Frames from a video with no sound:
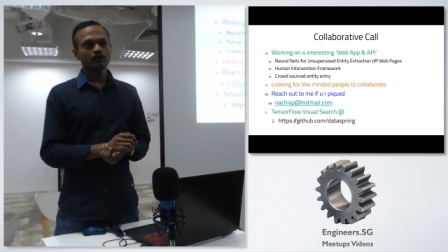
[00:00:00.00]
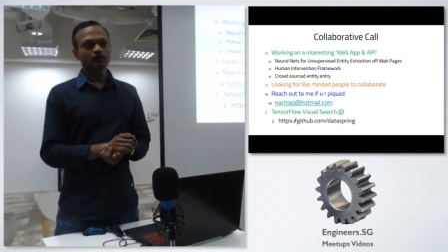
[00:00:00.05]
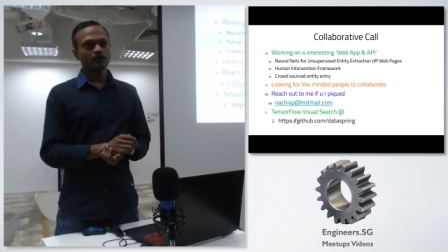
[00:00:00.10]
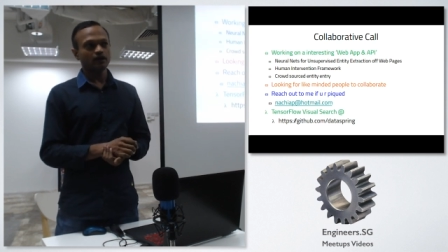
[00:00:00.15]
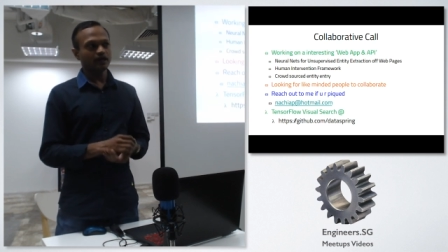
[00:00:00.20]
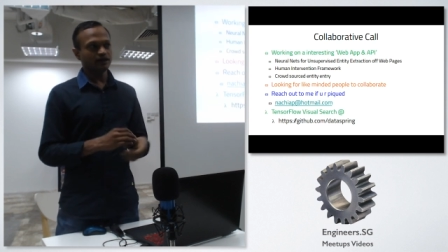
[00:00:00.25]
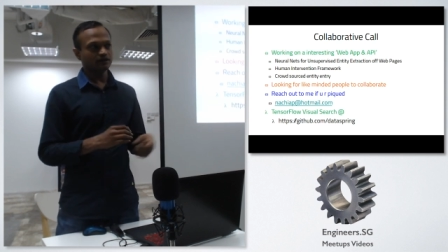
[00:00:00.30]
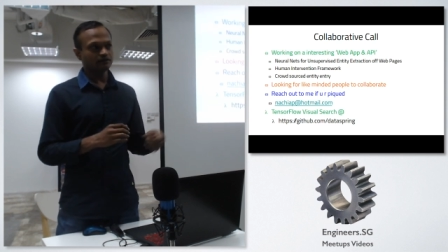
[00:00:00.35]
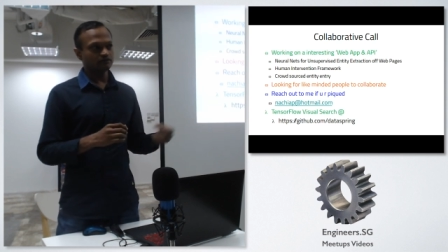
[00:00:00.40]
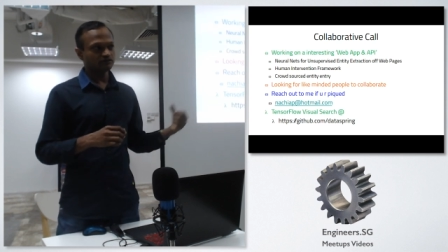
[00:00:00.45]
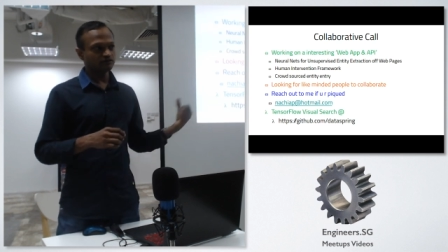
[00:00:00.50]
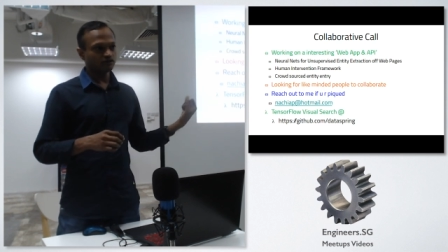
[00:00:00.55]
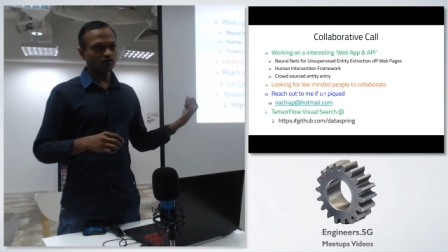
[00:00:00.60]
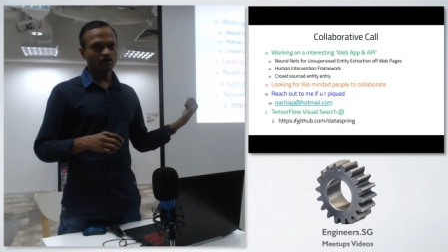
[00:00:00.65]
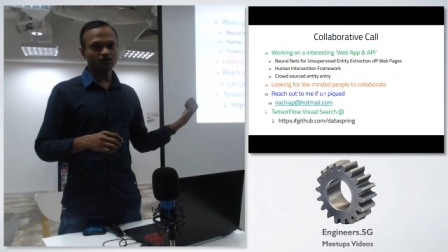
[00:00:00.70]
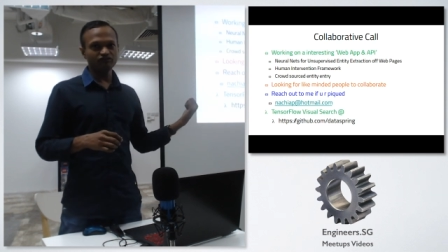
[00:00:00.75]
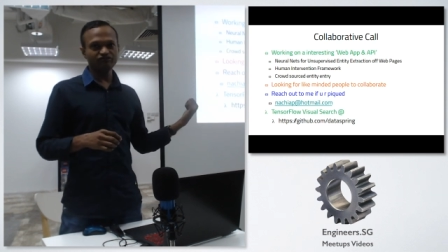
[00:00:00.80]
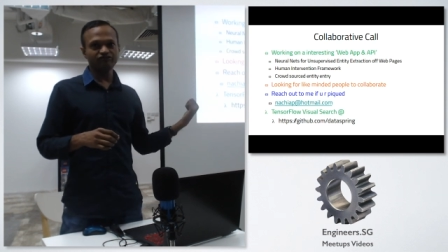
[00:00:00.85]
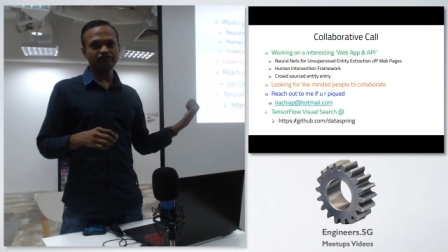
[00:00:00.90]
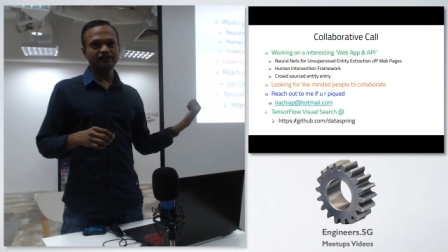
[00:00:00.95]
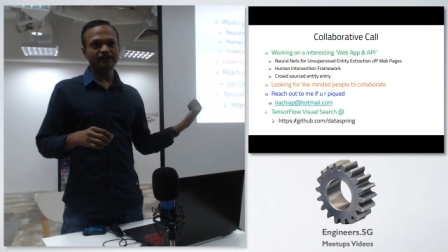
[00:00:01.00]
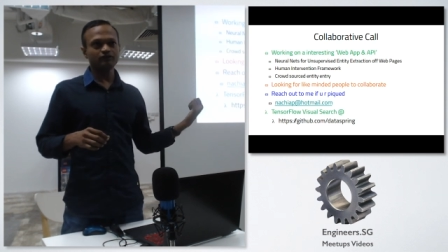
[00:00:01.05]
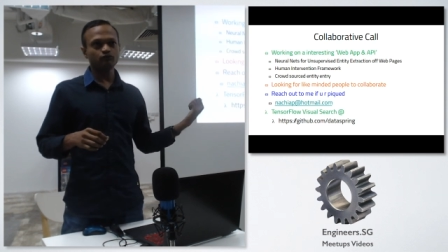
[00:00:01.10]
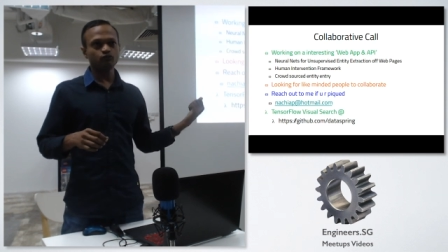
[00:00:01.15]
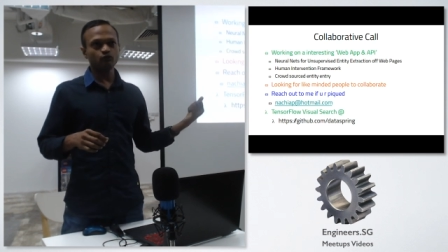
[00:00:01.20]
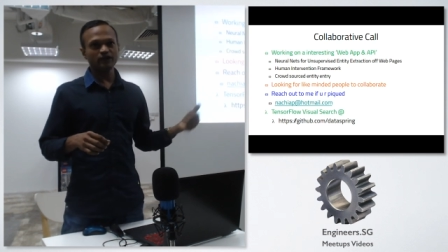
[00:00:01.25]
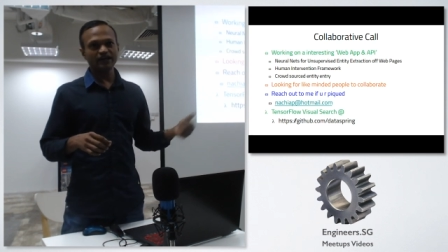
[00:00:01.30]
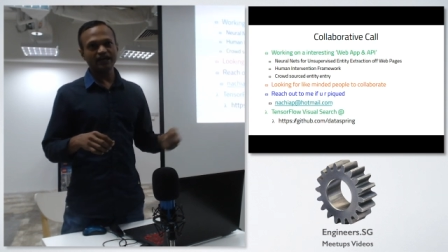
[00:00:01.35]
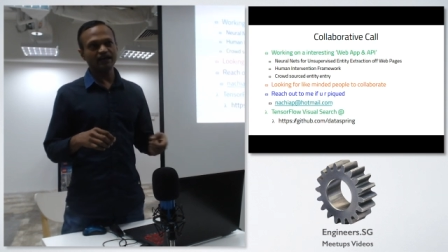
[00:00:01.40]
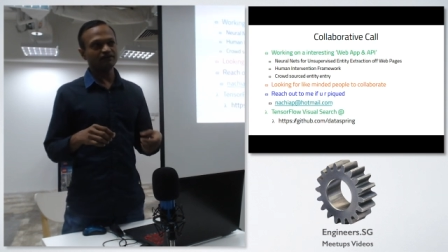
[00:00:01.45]
And of late,
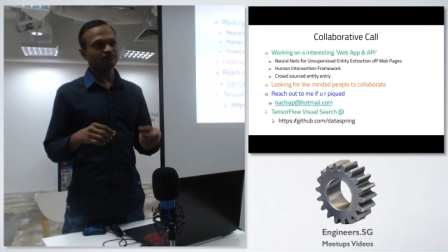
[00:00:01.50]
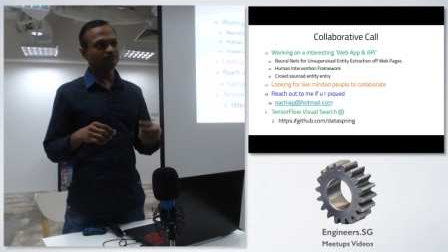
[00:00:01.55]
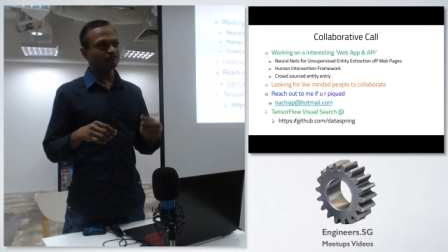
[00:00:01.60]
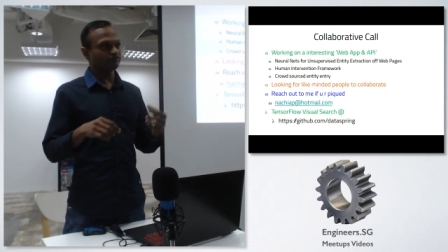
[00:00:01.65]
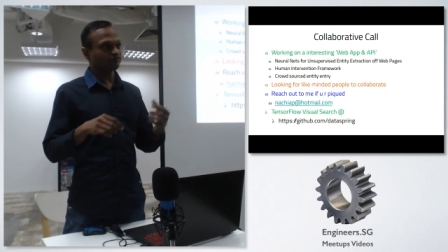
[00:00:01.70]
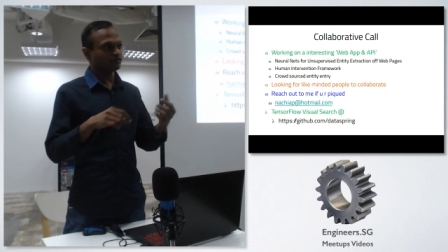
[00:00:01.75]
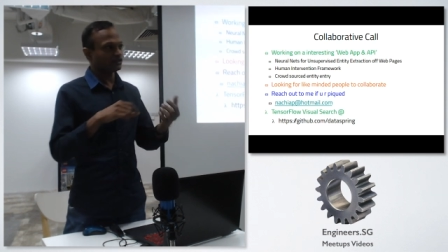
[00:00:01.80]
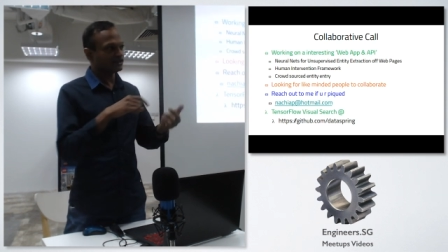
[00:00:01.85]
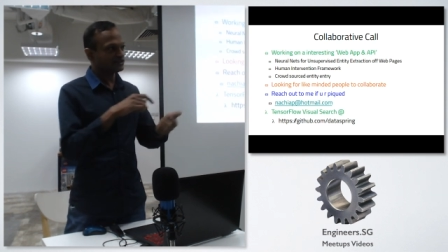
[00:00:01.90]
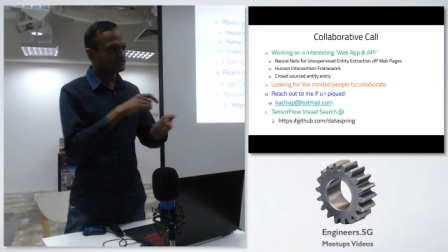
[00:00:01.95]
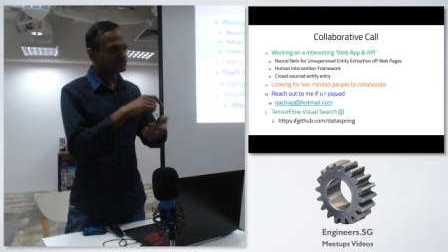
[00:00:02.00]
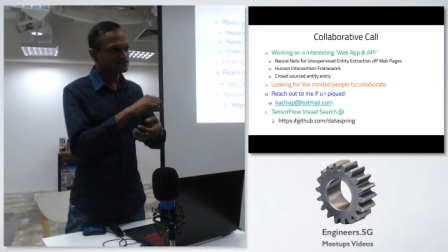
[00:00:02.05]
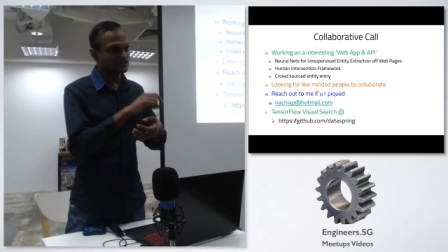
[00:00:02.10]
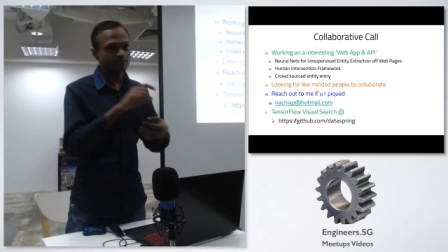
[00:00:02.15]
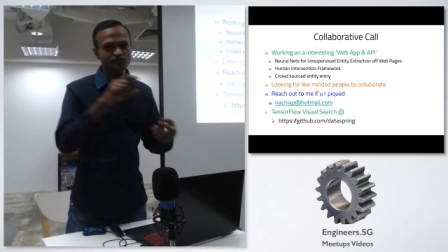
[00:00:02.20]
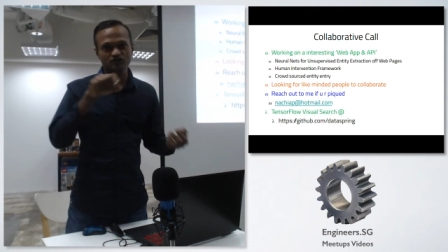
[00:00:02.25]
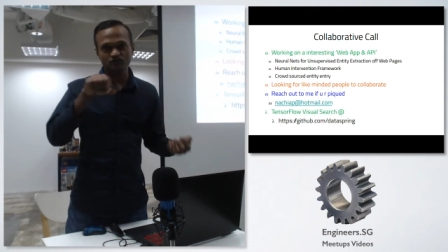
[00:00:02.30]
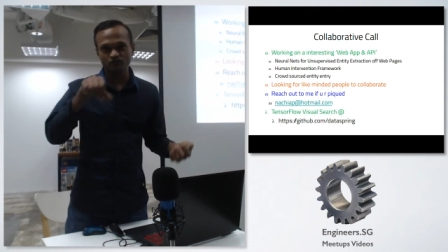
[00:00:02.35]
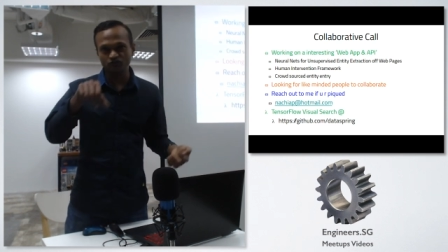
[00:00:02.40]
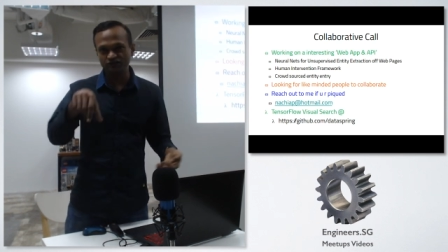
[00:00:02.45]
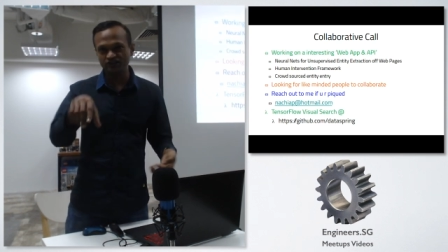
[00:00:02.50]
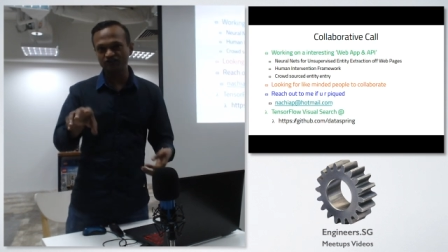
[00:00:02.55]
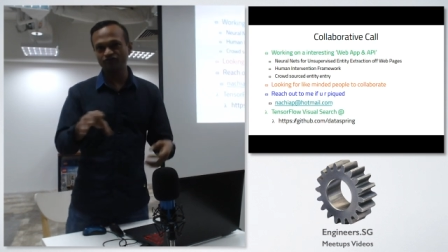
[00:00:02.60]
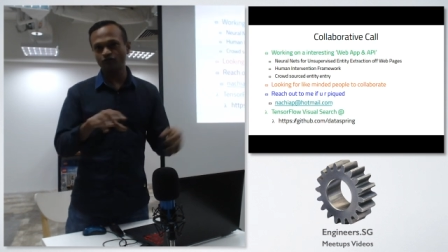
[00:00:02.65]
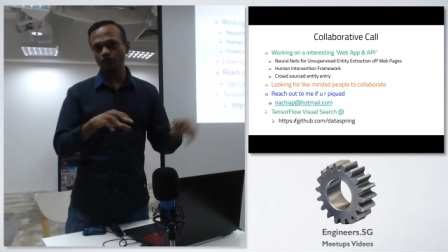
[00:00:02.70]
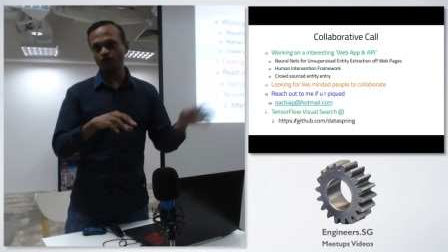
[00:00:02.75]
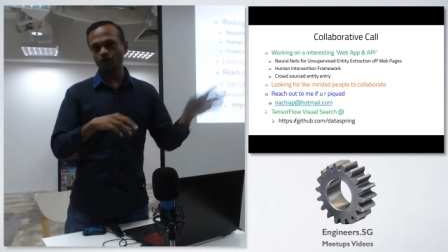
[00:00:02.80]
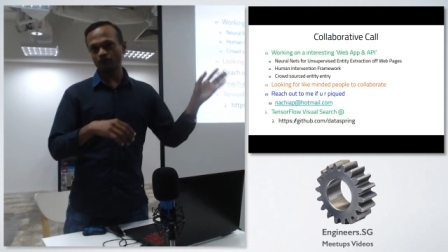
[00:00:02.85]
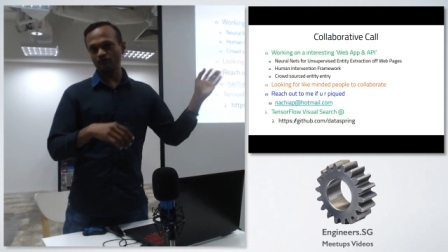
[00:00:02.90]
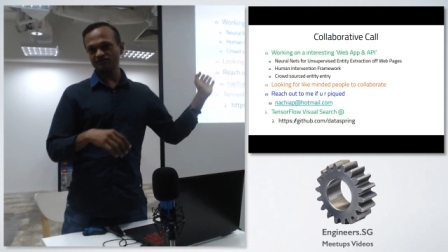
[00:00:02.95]
we have uh, Inception
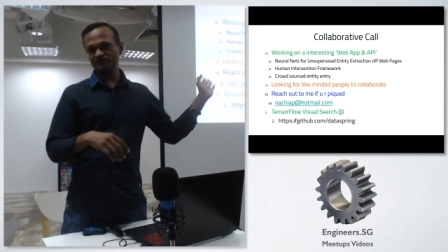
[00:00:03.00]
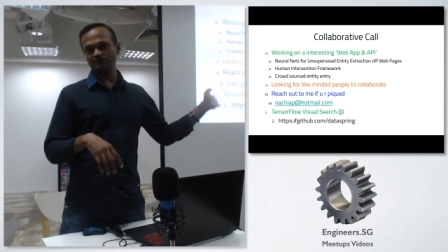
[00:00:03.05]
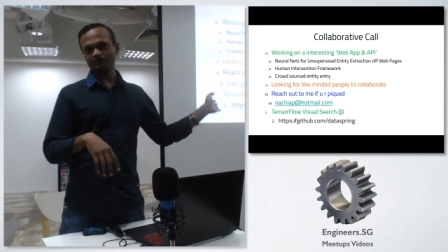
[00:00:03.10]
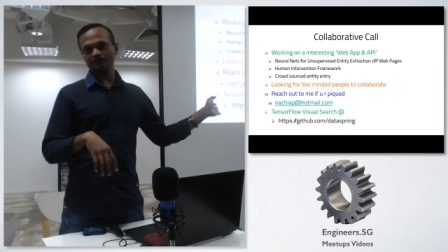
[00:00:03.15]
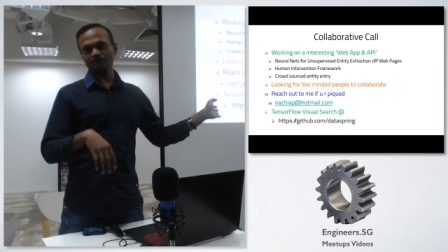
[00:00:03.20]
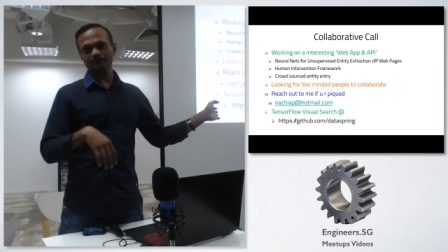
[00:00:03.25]
V4 also